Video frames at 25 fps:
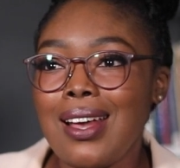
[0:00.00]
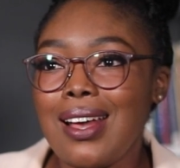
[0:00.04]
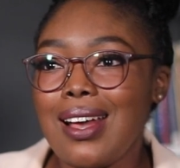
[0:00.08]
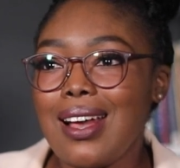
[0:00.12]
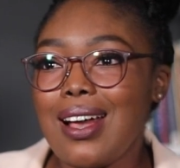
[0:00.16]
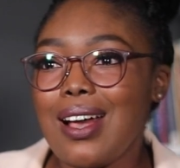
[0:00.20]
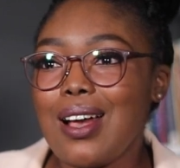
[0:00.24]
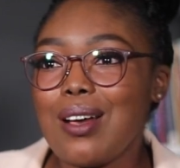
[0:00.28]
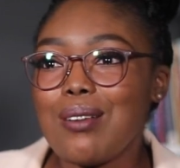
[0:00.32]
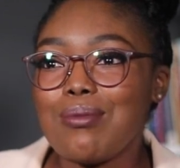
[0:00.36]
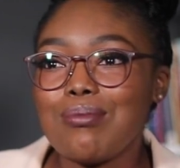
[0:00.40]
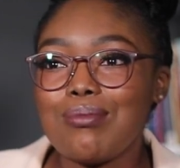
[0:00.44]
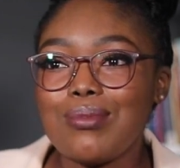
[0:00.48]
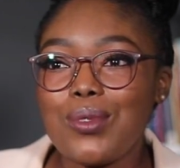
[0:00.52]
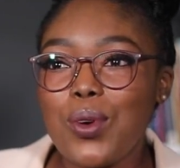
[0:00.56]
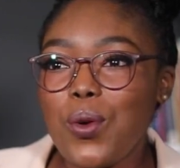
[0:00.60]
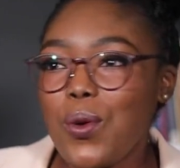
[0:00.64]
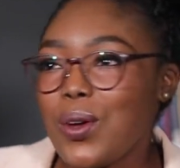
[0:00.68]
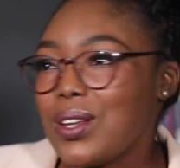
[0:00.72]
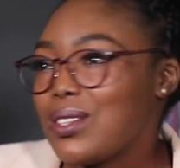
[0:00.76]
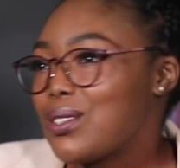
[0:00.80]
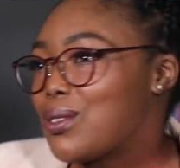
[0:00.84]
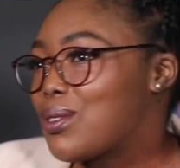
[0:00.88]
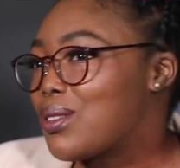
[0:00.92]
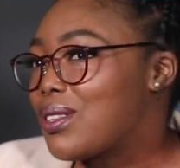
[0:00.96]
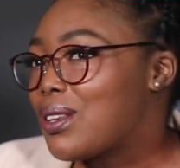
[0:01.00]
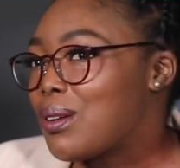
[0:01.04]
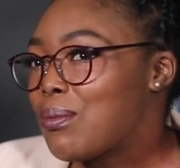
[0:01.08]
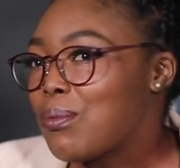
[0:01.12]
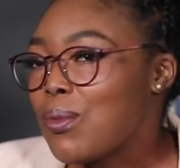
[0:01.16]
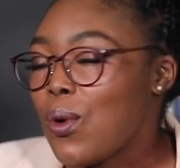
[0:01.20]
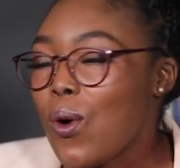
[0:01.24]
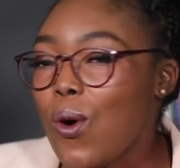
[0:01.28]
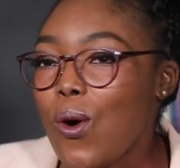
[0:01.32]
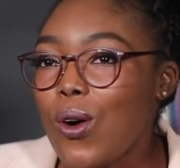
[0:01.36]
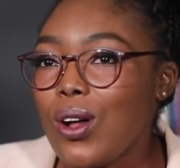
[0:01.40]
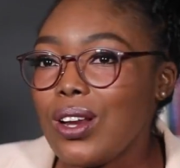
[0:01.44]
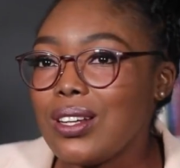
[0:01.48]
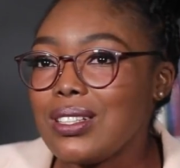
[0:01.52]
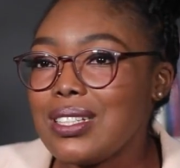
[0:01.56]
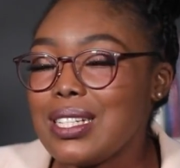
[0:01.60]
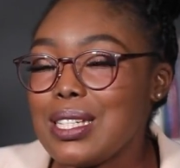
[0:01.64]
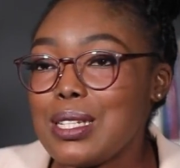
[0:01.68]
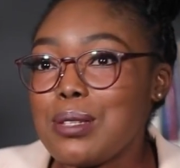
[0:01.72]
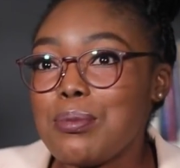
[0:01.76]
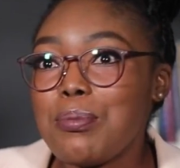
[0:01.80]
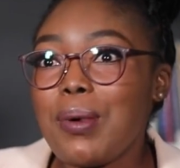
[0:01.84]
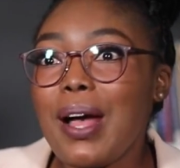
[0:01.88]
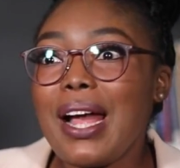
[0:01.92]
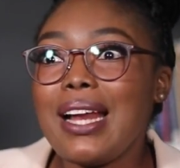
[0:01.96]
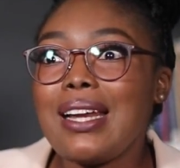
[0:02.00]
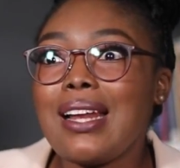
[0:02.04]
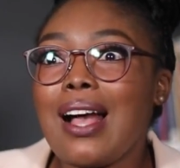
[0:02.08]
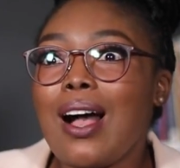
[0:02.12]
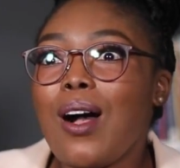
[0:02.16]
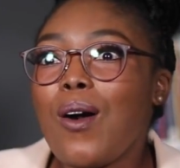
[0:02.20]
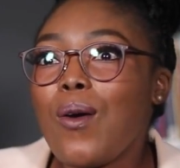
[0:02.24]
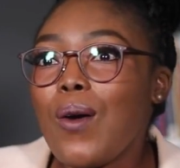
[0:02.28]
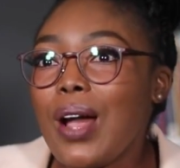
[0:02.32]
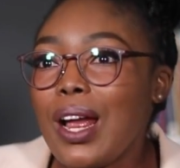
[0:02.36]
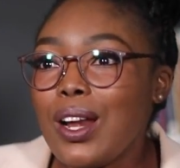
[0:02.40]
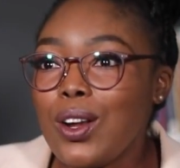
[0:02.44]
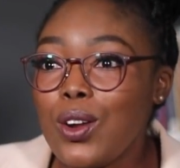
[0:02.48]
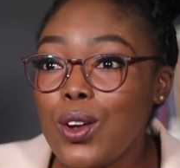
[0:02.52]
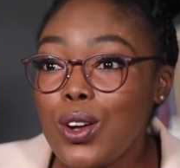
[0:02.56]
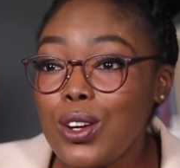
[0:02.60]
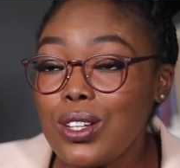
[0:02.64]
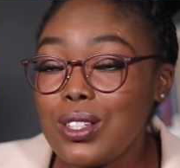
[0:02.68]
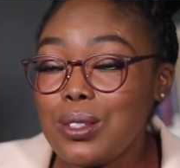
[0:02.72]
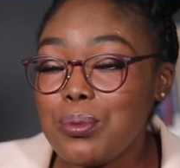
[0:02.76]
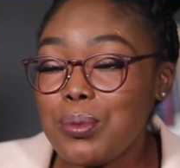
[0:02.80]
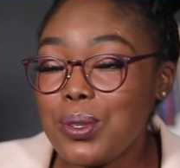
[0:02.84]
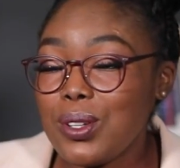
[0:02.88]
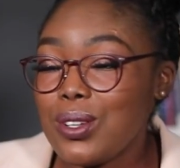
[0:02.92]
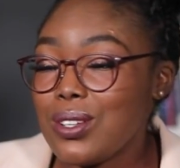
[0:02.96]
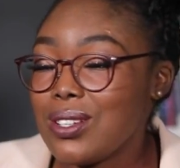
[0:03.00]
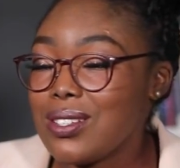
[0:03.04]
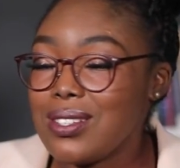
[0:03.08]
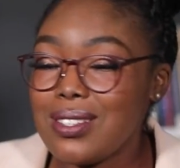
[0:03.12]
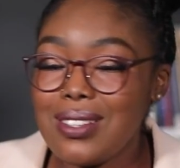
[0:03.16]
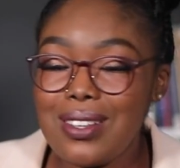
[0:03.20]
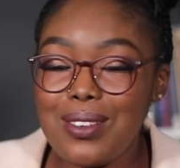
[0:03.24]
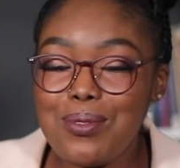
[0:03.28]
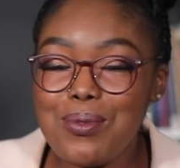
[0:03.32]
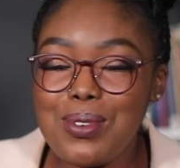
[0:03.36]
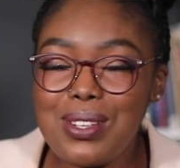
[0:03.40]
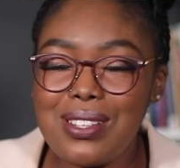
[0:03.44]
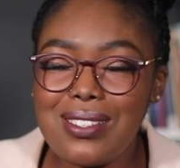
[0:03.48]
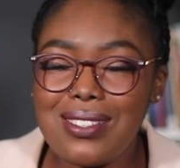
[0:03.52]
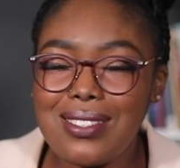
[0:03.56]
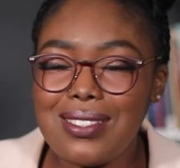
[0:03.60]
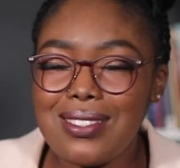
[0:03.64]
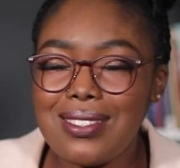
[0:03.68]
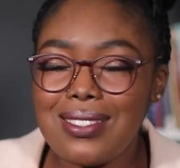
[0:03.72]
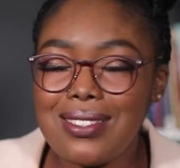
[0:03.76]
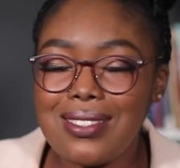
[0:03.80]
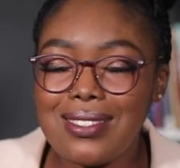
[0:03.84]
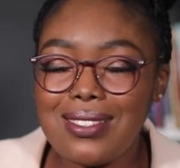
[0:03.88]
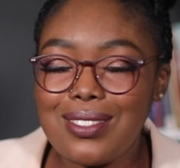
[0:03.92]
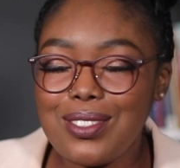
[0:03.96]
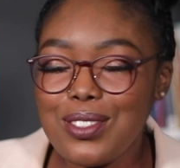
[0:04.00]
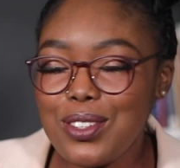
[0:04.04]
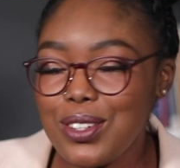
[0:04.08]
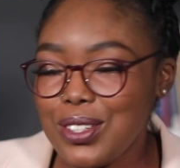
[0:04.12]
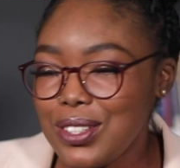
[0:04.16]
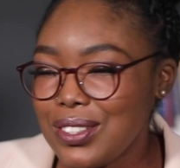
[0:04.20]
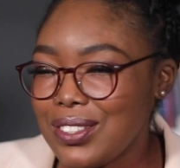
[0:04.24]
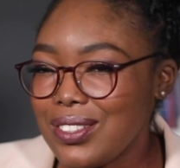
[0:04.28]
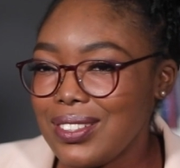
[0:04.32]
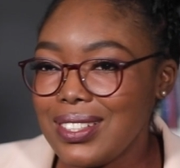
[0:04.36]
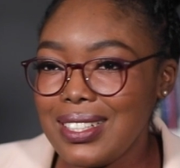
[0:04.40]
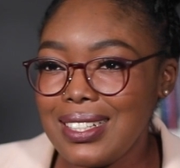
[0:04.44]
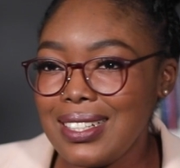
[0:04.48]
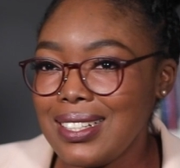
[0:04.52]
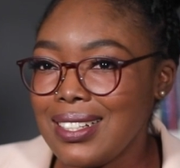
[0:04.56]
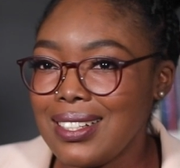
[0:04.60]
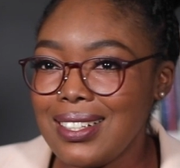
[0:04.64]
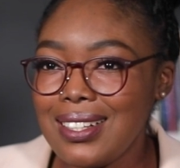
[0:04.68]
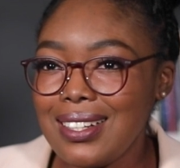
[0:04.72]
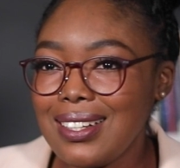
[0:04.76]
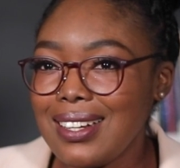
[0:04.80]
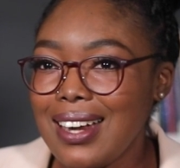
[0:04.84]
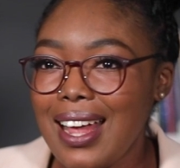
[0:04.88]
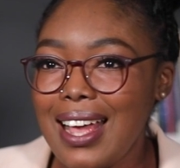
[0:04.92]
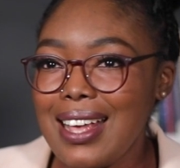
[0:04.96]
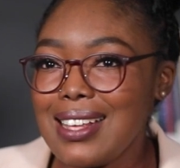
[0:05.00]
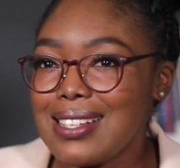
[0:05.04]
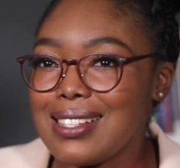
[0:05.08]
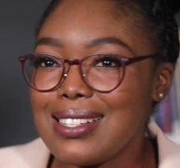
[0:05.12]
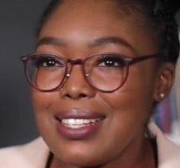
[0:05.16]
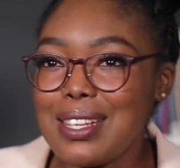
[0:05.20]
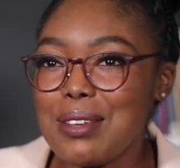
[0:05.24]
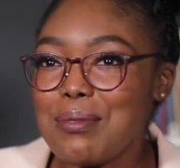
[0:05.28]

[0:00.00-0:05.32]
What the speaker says: going to the mall, despite how I looked, because it was not really a nice